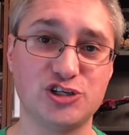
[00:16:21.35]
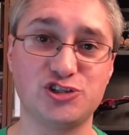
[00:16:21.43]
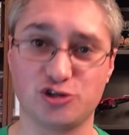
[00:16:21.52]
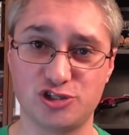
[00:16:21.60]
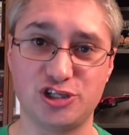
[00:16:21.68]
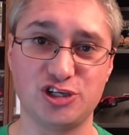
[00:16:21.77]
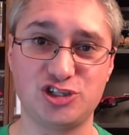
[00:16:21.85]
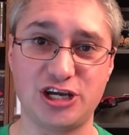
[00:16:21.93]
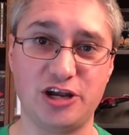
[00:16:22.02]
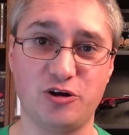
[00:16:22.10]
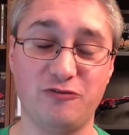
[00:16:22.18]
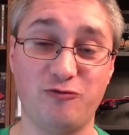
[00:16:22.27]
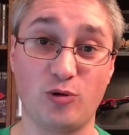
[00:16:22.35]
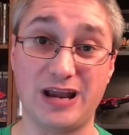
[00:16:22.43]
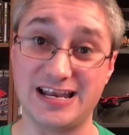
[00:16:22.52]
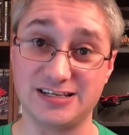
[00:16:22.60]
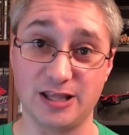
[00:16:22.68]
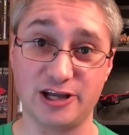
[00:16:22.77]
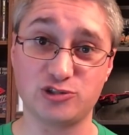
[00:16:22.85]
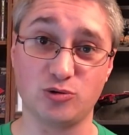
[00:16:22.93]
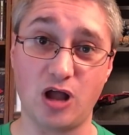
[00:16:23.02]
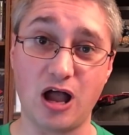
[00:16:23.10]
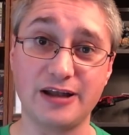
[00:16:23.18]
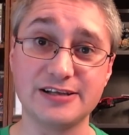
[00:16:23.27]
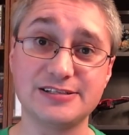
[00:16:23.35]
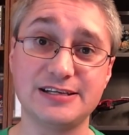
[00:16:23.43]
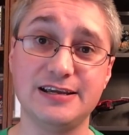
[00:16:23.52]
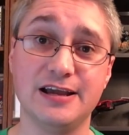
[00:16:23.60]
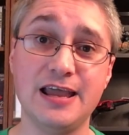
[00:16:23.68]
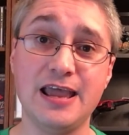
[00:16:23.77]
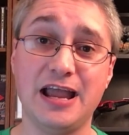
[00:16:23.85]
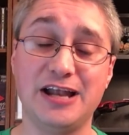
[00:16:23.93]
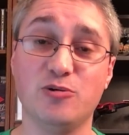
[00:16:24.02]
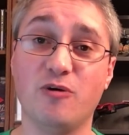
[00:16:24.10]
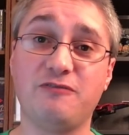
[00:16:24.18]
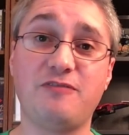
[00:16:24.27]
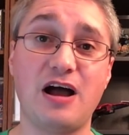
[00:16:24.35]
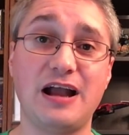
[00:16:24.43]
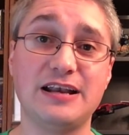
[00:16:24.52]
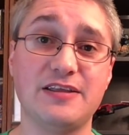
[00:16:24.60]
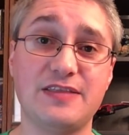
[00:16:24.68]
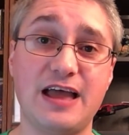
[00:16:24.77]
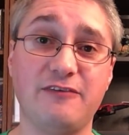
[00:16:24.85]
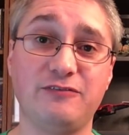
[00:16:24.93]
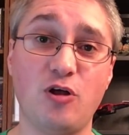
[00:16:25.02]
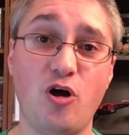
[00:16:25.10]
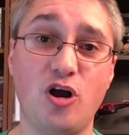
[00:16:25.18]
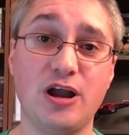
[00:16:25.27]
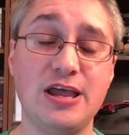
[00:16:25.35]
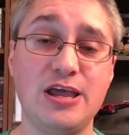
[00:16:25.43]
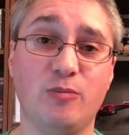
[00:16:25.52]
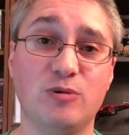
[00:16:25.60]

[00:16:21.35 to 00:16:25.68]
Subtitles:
just search this channel for intellectual honesty and you will find that vlog,